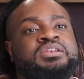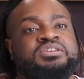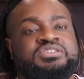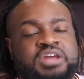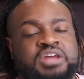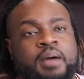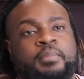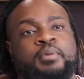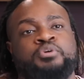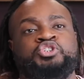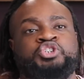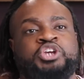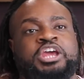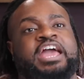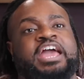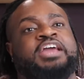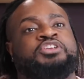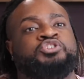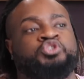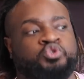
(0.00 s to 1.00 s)
double
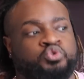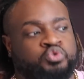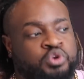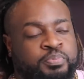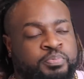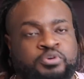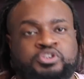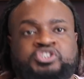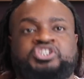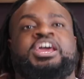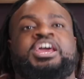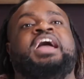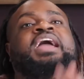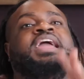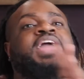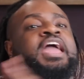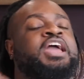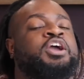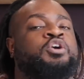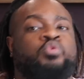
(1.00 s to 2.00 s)
check, triple
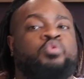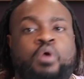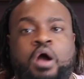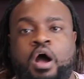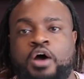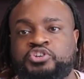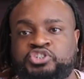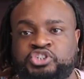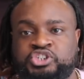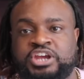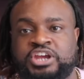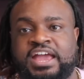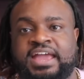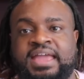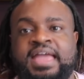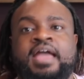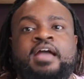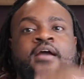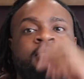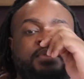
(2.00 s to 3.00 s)
check, and cross check
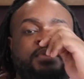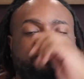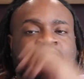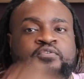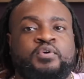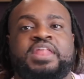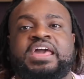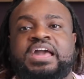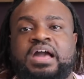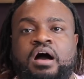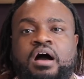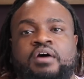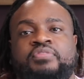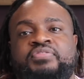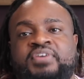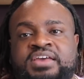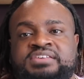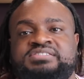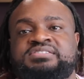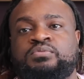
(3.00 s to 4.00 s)
before they call
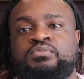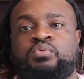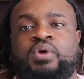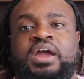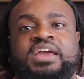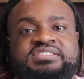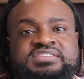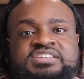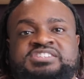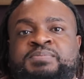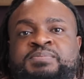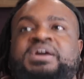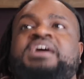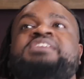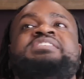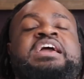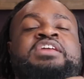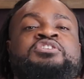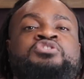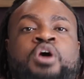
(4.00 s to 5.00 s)
things racist, because
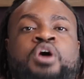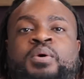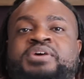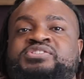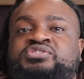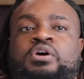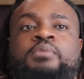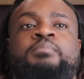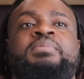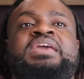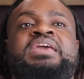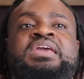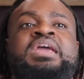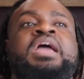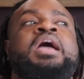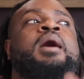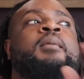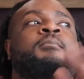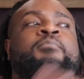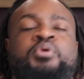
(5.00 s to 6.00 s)
they know it's going to be
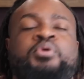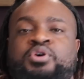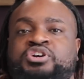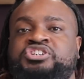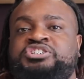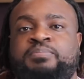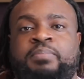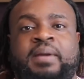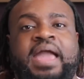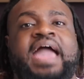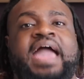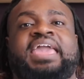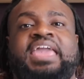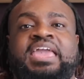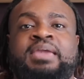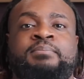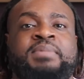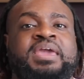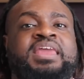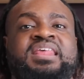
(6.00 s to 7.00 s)
pushed back
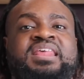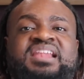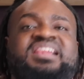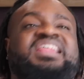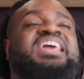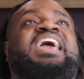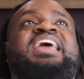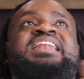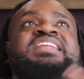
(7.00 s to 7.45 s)
immediately.